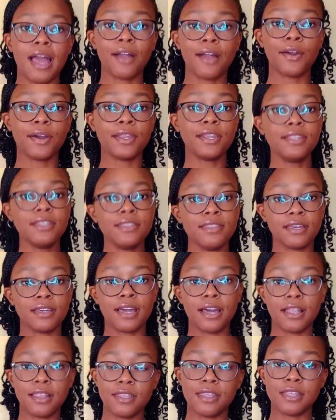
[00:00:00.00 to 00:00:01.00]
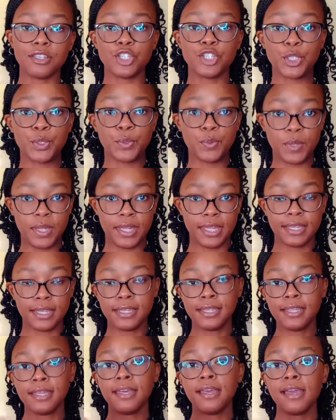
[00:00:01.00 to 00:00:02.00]
I got it in the color that's
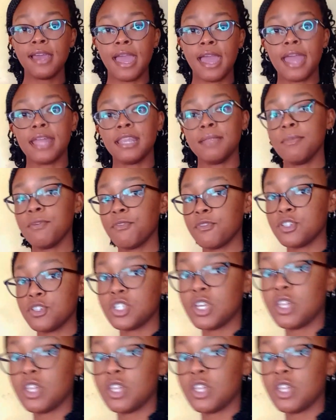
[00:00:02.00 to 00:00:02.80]
green. And let me first